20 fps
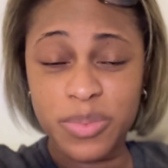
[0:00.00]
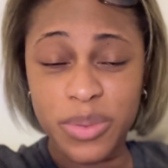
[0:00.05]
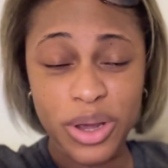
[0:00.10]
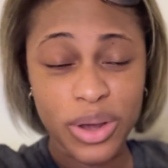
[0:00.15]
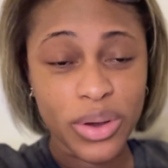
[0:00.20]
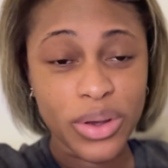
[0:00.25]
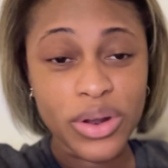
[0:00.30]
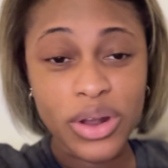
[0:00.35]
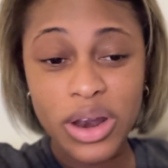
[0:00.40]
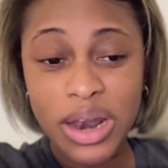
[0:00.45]
been
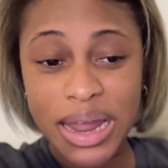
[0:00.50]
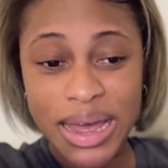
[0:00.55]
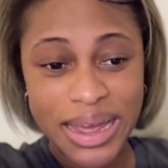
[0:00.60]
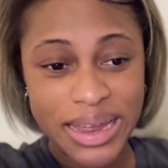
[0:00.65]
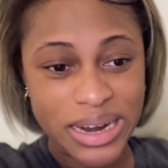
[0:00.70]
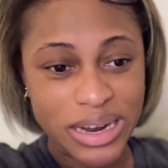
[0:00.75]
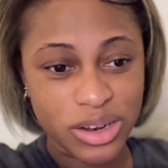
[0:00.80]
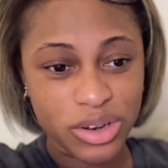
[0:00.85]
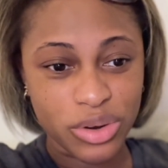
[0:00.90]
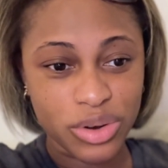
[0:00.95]
going
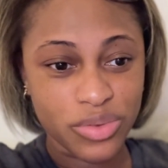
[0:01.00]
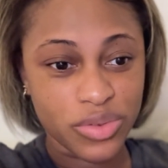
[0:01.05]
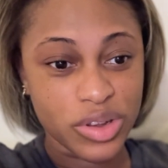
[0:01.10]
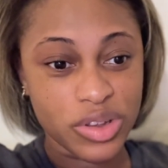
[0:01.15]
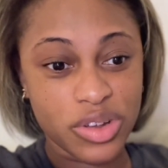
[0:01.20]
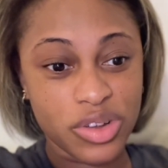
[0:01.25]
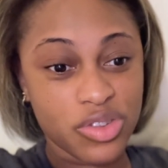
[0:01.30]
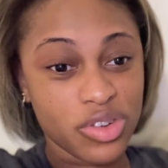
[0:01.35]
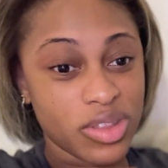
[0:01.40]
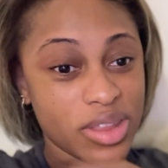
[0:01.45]
online and doing
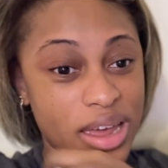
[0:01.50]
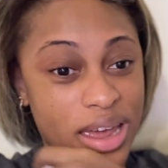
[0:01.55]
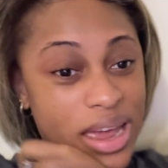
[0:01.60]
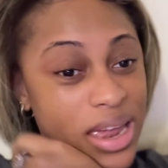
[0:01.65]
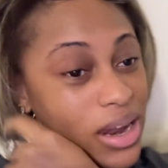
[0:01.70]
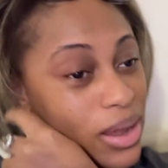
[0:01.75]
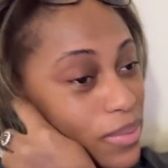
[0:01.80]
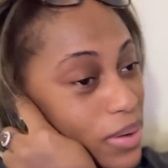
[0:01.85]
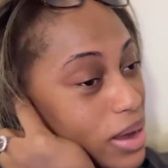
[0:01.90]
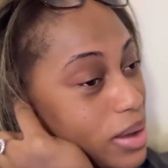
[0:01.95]
research on that.
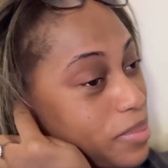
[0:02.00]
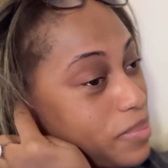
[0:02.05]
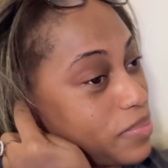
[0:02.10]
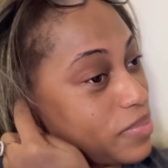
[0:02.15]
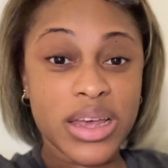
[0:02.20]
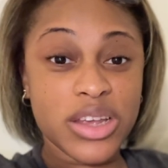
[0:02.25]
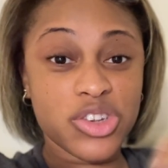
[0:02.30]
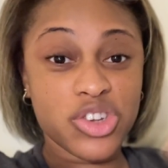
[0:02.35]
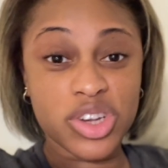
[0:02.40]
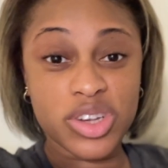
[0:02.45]
Anyway,
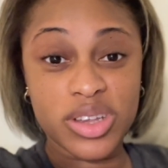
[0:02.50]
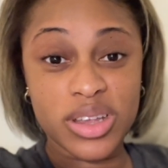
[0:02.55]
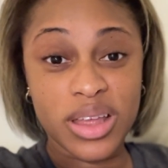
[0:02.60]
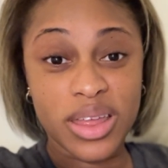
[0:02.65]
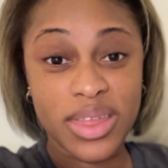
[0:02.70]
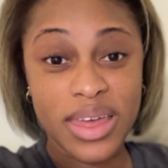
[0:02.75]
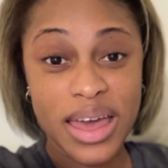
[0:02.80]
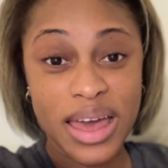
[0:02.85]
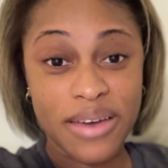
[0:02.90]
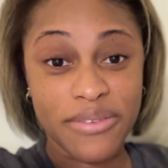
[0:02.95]
it's just
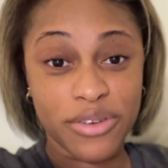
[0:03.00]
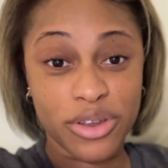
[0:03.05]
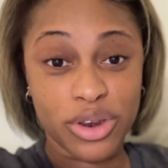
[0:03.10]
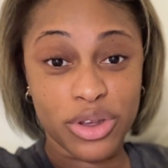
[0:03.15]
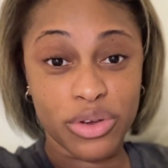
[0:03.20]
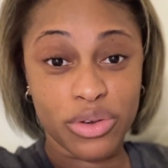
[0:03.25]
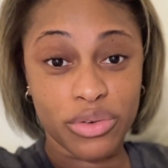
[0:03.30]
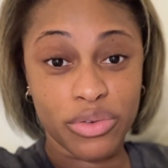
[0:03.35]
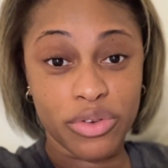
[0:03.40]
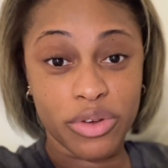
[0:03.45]
another
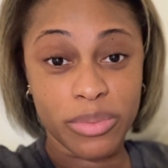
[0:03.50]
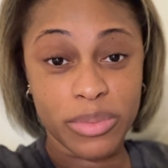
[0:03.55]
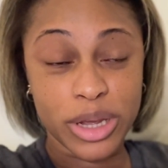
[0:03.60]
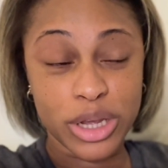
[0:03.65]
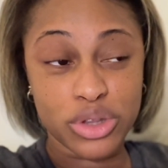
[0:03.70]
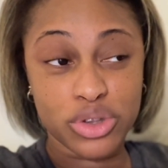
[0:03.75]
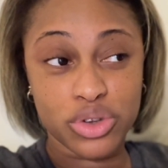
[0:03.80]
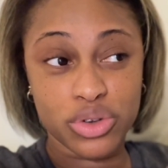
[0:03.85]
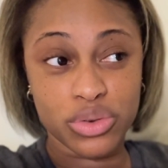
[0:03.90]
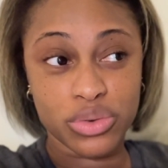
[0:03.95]
avenue for
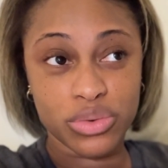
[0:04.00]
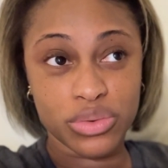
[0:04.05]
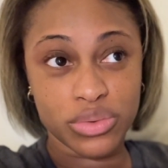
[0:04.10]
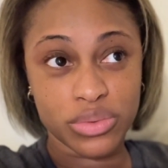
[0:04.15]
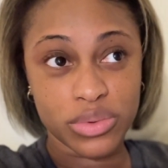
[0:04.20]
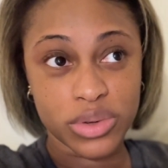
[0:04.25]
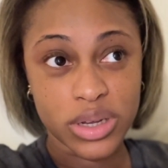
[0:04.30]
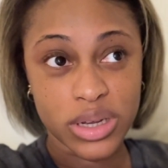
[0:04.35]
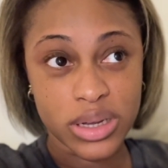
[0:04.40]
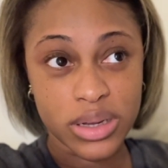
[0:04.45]
me to
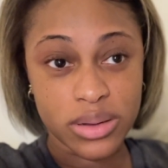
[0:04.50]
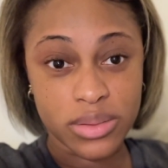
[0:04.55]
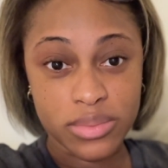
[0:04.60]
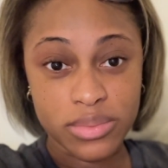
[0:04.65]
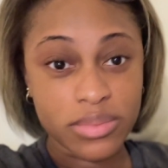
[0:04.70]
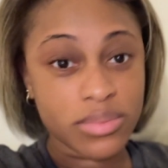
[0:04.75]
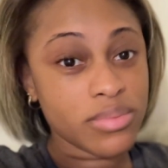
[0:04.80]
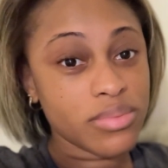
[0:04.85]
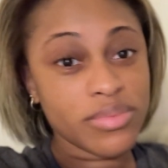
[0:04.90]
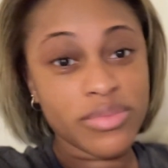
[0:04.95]

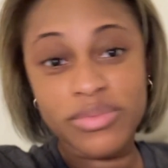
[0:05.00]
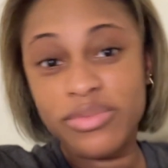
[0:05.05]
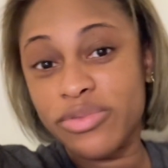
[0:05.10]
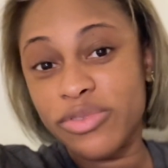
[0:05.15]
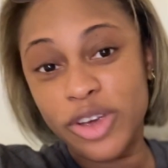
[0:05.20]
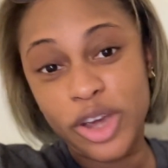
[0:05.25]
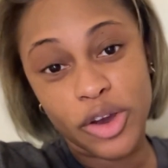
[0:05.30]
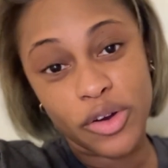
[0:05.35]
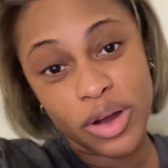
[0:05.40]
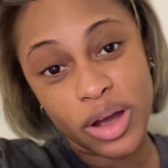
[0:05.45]

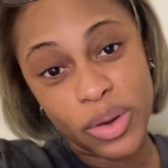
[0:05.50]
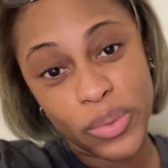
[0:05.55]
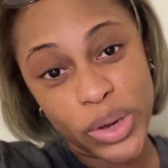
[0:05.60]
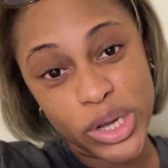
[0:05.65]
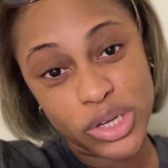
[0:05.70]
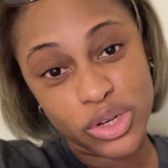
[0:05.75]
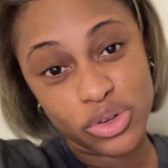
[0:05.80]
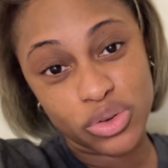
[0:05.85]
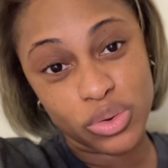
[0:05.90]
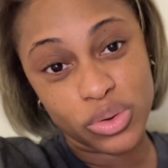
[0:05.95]
figure out a way
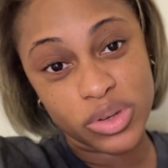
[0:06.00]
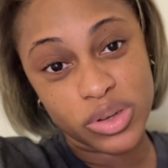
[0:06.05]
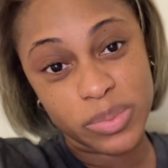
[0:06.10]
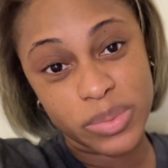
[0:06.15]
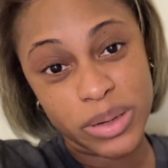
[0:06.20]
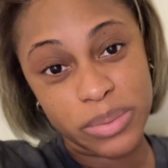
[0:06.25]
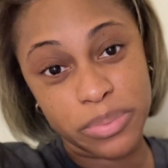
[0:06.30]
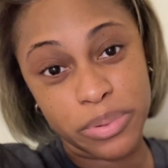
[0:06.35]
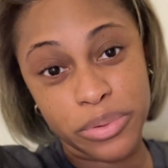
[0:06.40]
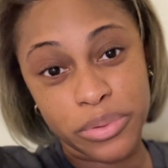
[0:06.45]
to talk to
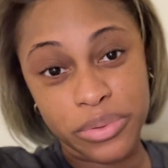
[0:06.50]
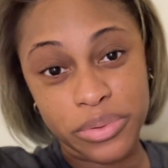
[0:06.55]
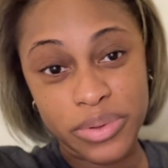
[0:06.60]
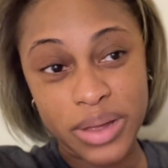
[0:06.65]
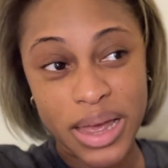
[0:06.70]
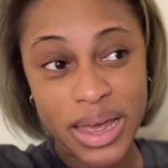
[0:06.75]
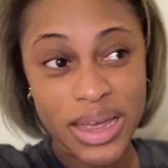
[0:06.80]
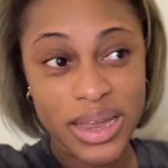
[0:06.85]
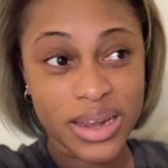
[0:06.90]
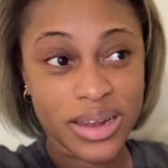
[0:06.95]
people
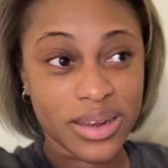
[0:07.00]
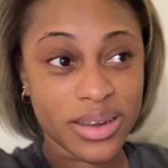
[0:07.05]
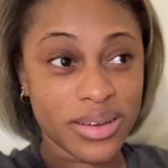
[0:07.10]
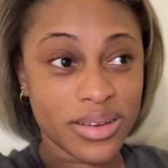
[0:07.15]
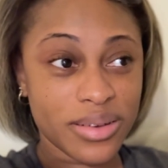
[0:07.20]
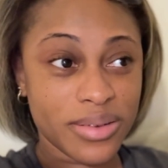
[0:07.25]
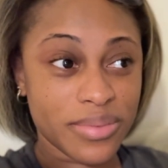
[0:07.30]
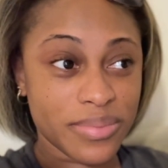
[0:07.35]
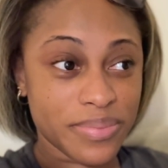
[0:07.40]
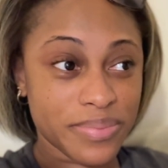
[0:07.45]
and
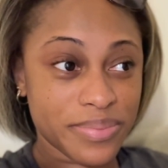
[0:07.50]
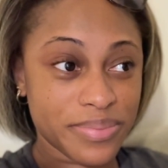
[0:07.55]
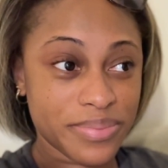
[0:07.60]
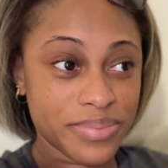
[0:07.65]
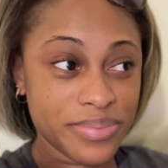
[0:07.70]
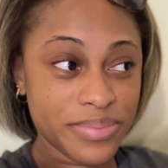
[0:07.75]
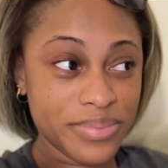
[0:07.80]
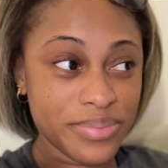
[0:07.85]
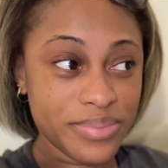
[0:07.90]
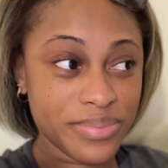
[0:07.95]

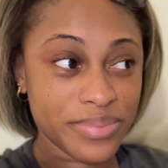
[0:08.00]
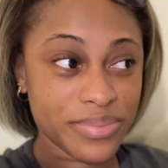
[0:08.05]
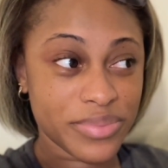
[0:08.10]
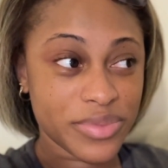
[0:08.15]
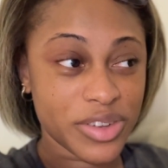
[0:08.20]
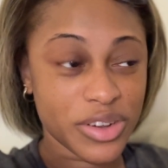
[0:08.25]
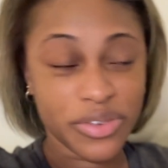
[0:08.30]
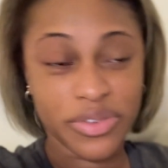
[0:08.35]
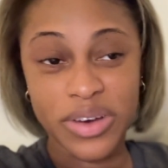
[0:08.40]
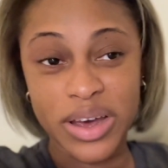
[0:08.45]

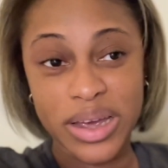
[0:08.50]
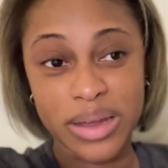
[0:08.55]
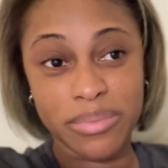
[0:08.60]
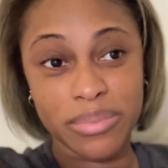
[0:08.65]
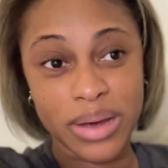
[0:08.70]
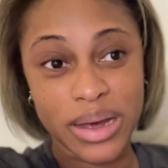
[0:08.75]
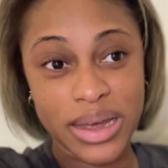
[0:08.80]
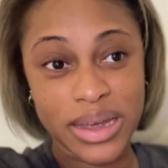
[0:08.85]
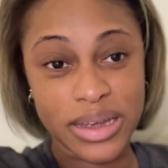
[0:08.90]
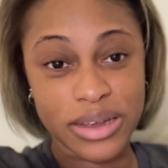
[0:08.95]
to find
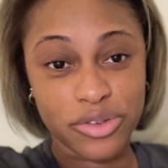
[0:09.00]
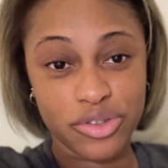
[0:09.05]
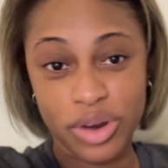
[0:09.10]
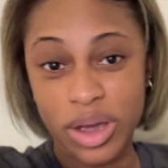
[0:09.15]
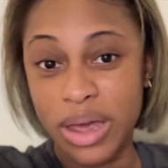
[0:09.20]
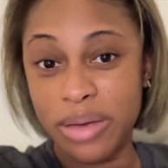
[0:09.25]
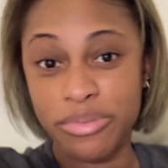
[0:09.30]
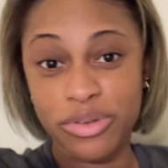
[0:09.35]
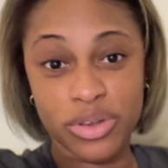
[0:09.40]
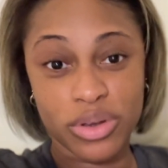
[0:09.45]
my
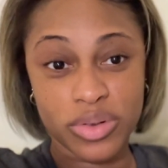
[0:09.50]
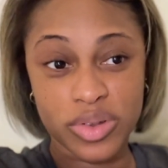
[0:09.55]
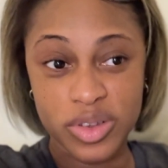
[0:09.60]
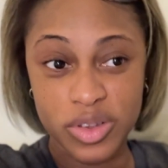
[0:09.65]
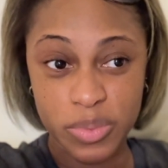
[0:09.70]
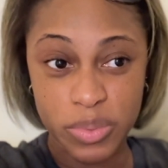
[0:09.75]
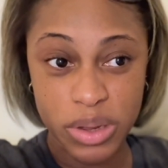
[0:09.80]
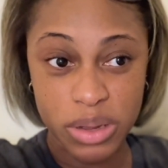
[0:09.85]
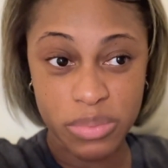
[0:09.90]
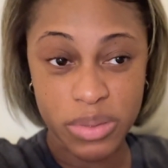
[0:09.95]
tribe, so to
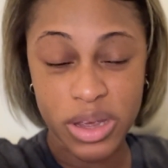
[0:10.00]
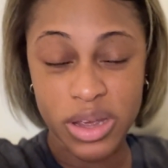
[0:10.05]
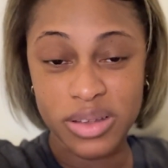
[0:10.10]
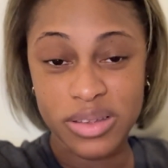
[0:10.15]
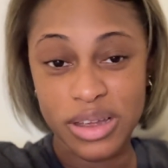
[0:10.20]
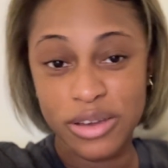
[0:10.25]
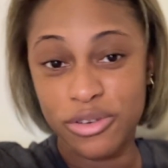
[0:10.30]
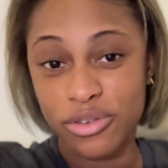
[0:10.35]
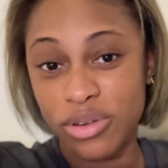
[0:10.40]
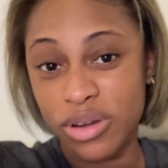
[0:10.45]
speak, because
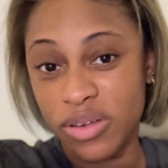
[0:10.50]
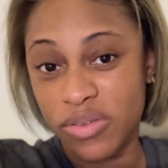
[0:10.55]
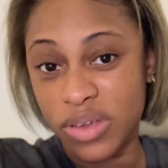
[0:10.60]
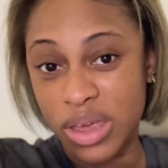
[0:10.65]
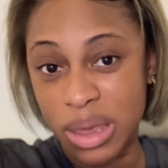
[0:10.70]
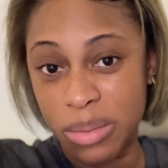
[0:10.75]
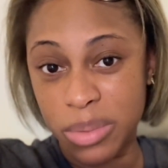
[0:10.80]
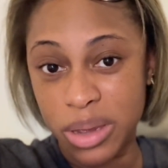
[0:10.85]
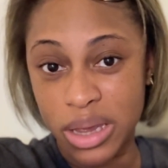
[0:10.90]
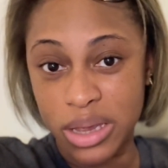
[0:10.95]
I do love
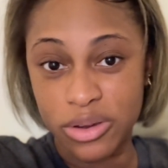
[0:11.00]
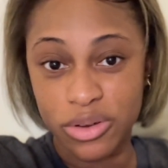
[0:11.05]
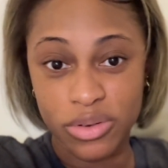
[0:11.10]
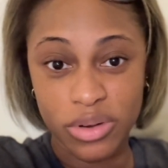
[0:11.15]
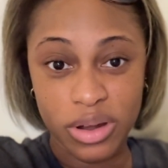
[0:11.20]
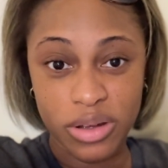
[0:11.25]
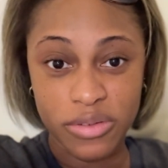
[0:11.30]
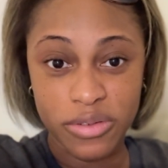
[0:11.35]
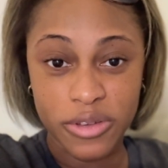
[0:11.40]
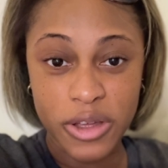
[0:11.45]
gaming. I do
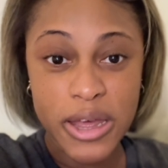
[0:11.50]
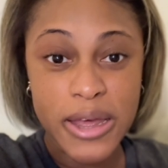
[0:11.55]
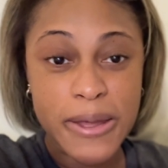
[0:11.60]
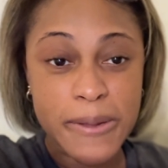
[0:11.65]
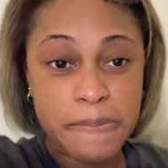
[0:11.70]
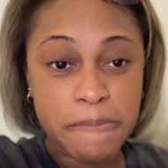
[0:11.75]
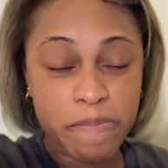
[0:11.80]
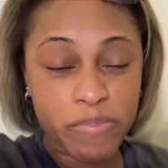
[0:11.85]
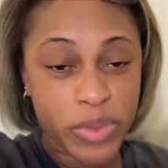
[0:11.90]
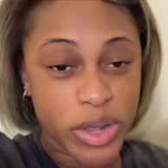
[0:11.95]
love
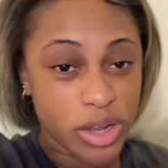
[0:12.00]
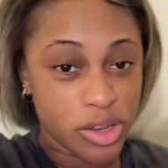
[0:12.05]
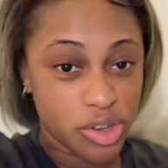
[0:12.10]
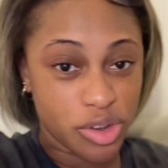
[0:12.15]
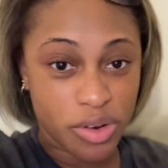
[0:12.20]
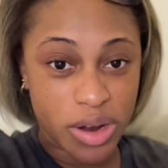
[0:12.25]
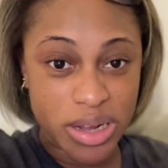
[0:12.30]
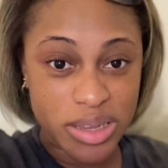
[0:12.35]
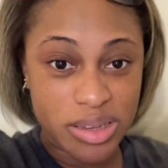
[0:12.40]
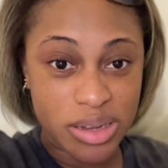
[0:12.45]

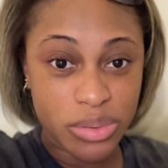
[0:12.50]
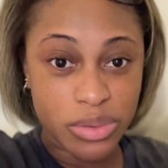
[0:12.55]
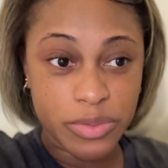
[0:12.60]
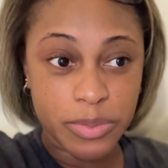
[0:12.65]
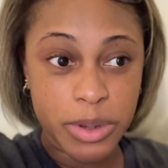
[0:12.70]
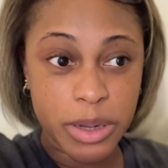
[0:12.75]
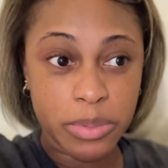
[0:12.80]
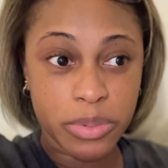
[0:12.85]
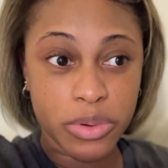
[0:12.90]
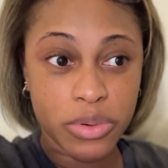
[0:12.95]
interacting with
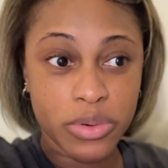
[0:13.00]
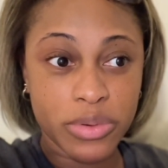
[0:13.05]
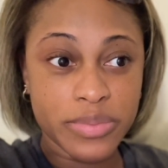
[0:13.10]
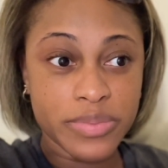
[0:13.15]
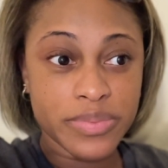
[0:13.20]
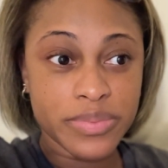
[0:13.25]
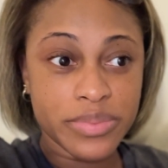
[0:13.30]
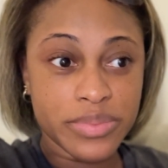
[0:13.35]
people,